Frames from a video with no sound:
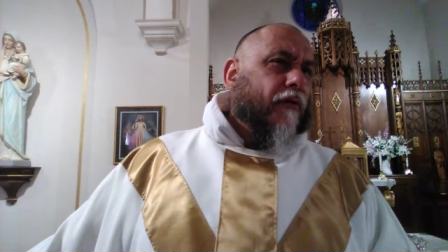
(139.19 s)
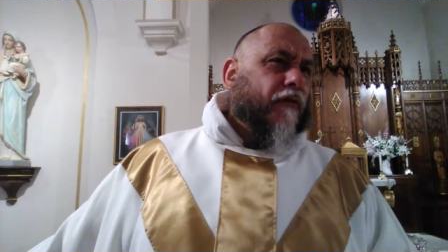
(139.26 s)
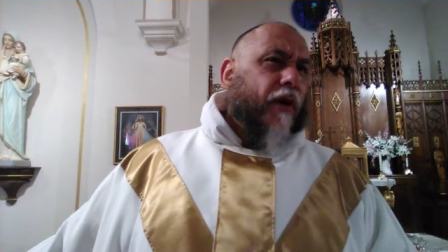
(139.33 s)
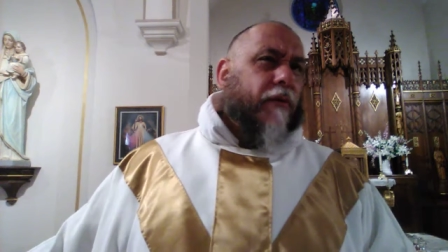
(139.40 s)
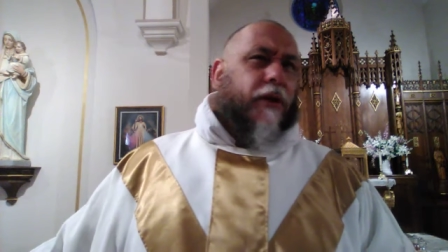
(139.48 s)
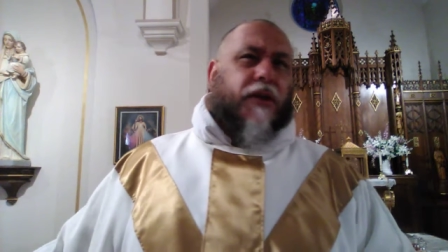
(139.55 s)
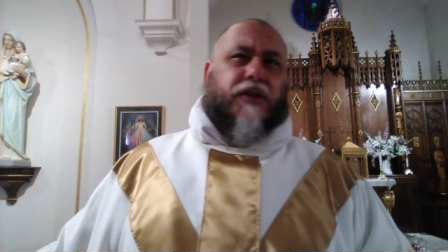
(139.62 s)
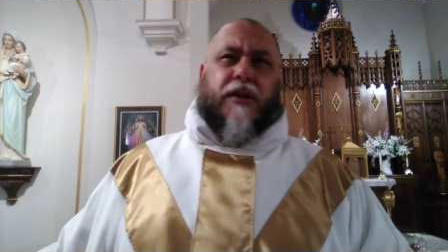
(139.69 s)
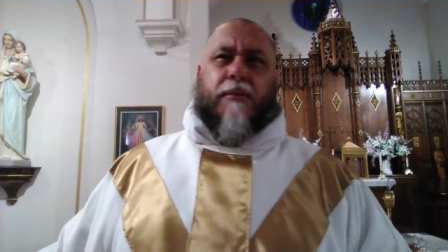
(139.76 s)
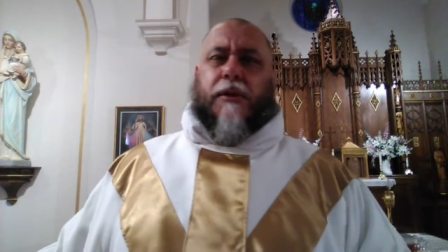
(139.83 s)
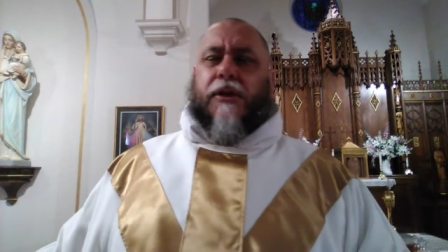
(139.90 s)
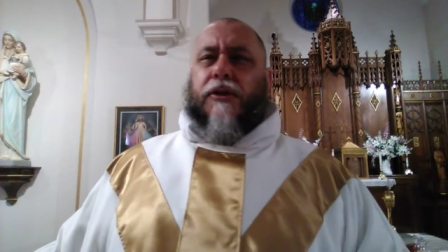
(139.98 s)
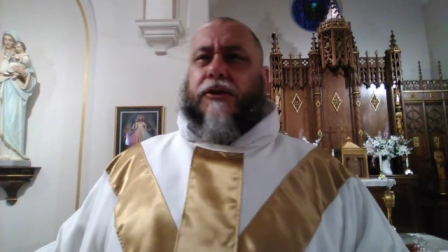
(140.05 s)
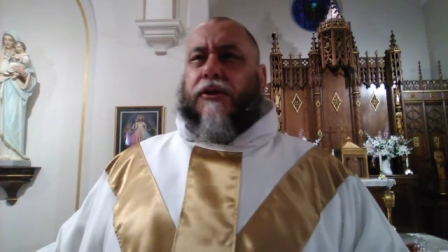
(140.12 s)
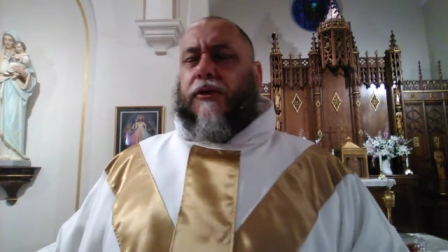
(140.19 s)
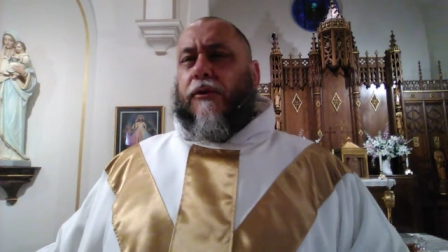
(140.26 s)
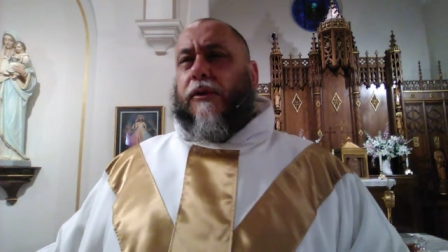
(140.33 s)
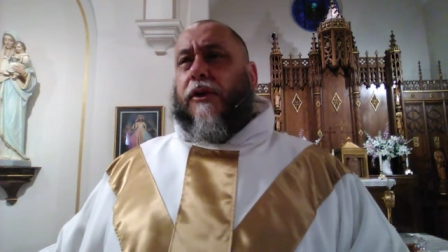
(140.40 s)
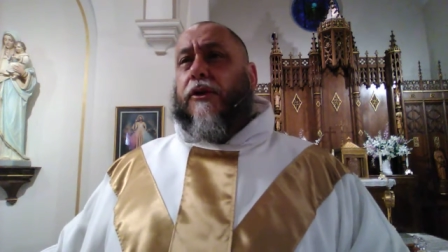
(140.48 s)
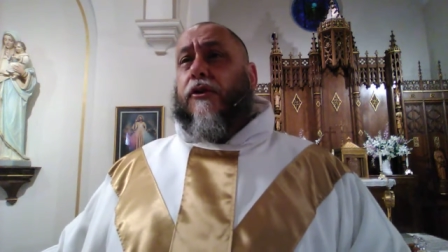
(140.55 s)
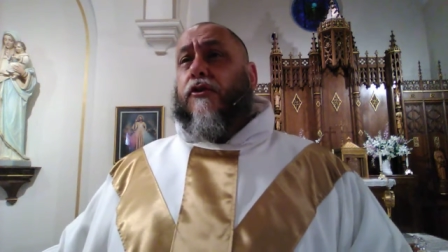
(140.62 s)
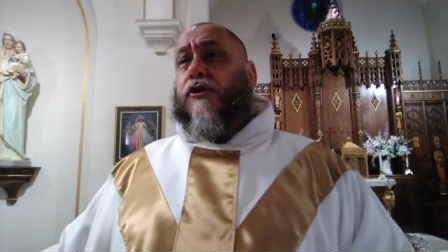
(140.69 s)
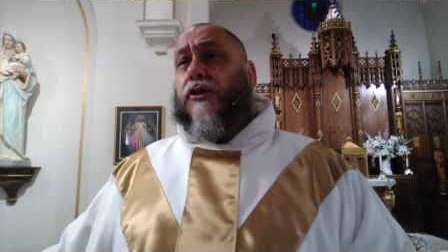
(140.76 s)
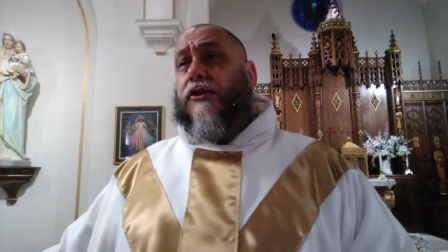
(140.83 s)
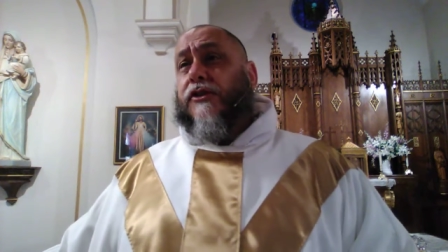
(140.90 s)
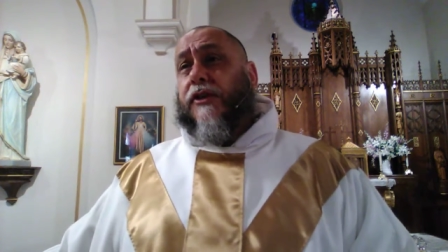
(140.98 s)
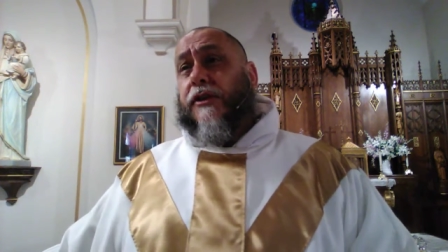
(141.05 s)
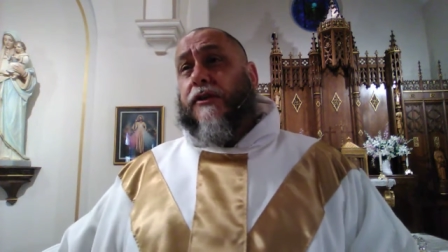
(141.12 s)
Very similar to little
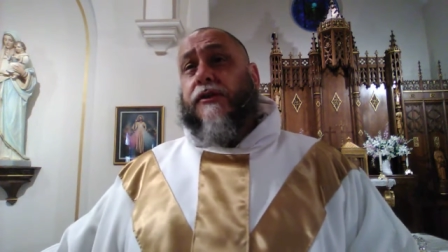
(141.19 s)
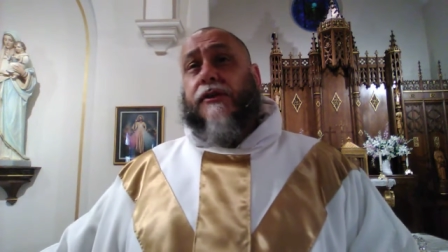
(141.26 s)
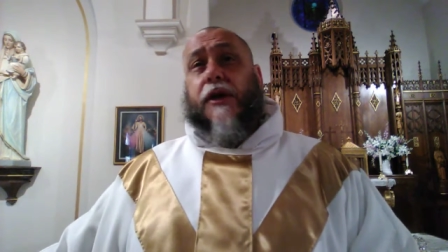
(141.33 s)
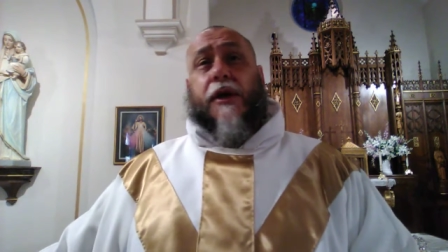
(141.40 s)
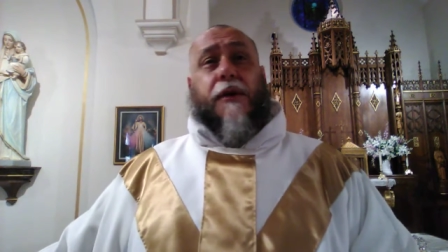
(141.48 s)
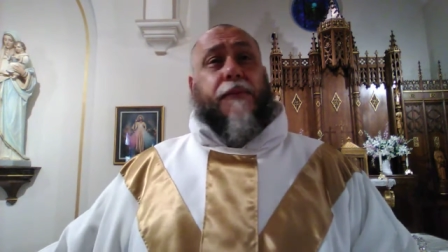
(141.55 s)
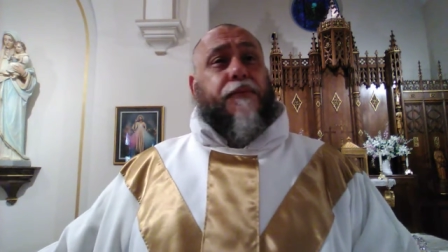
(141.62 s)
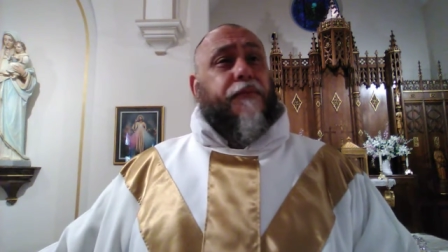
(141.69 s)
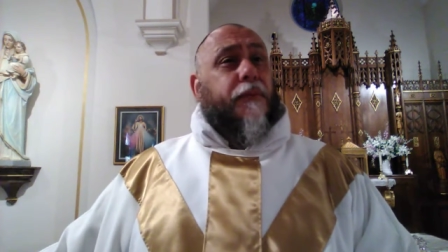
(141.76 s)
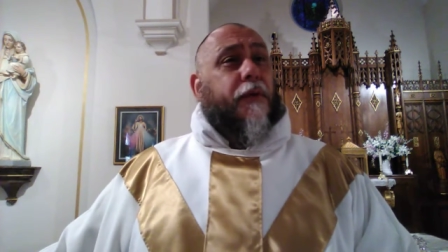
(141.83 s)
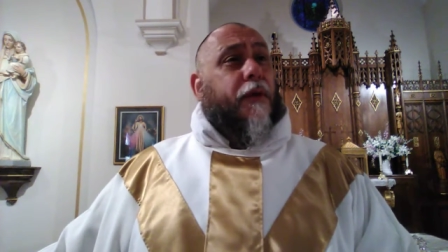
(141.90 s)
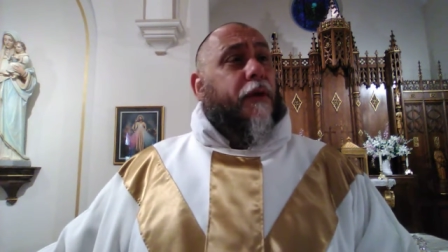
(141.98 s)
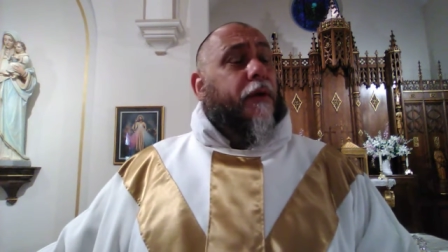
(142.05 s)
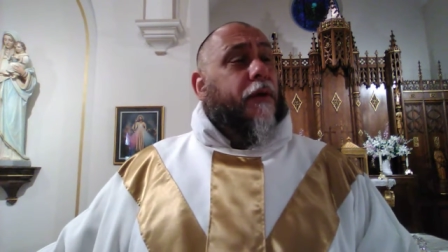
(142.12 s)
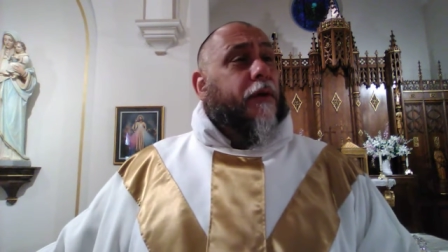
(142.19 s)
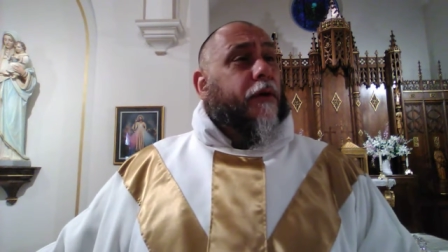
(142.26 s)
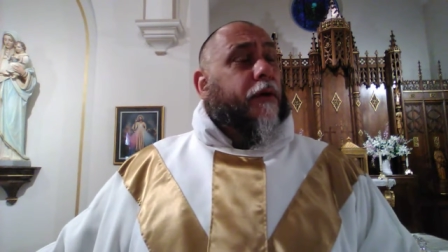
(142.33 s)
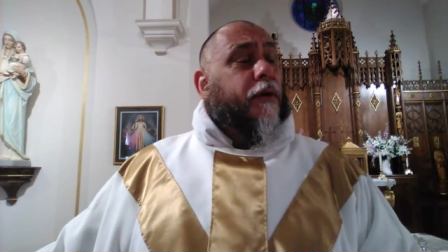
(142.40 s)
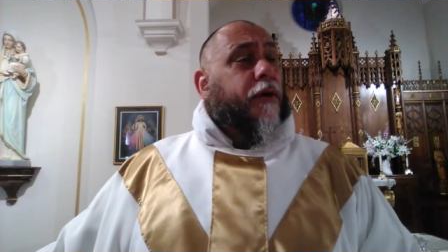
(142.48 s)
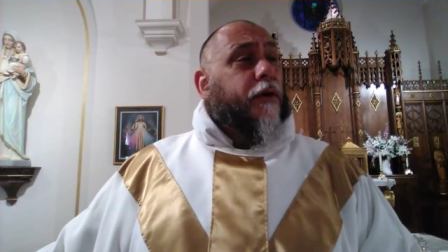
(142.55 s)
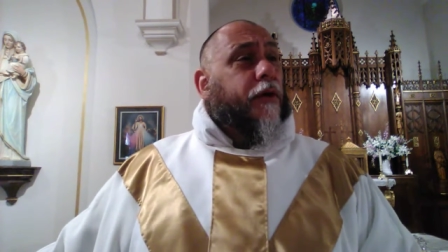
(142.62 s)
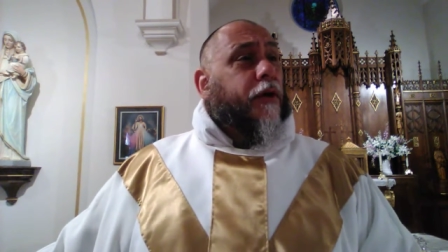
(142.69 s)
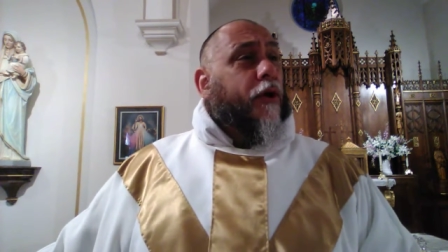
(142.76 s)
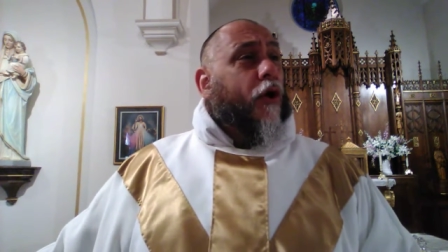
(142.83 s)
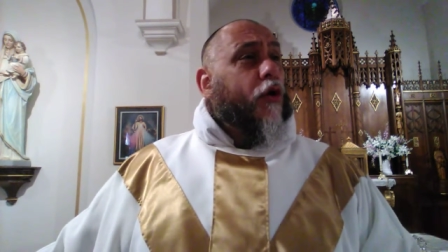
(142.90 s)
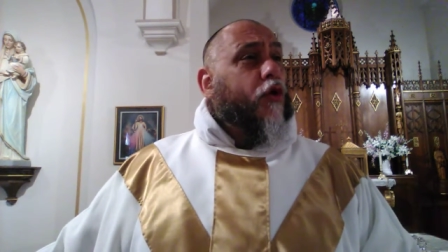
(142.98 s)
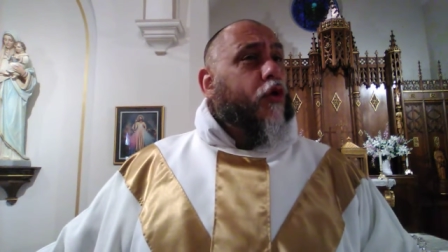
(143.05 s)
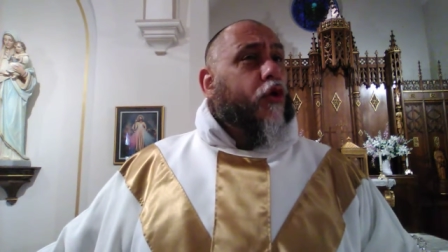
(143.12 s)
Jacinta, you
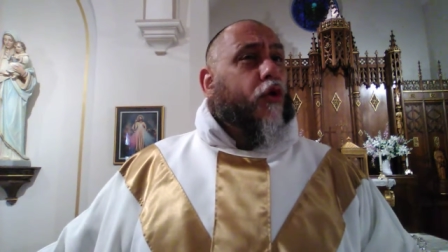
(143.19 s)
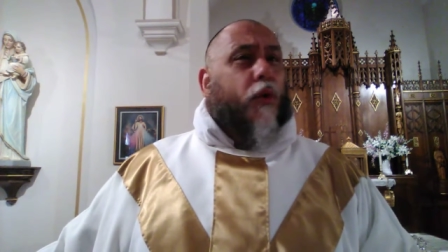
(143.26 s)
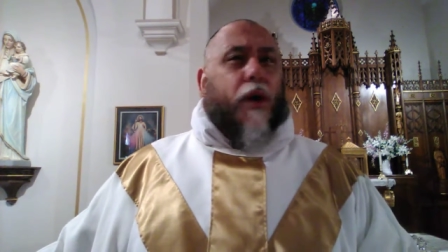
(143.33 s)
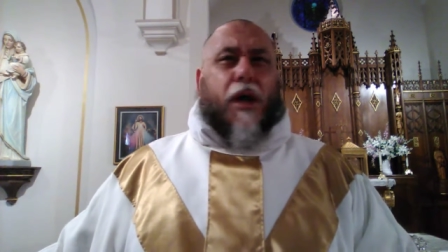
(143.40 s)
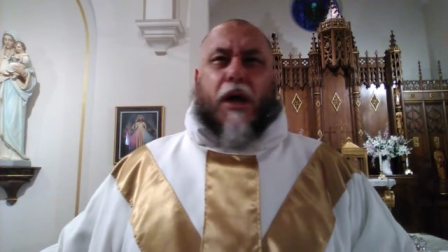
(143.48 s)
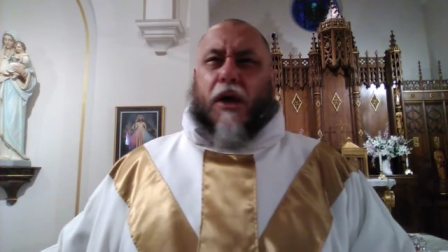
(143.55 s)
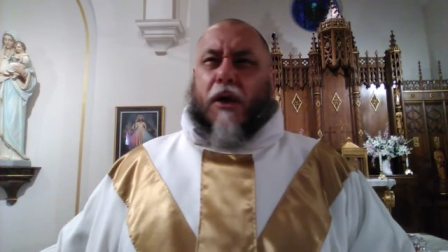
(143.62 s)
know, who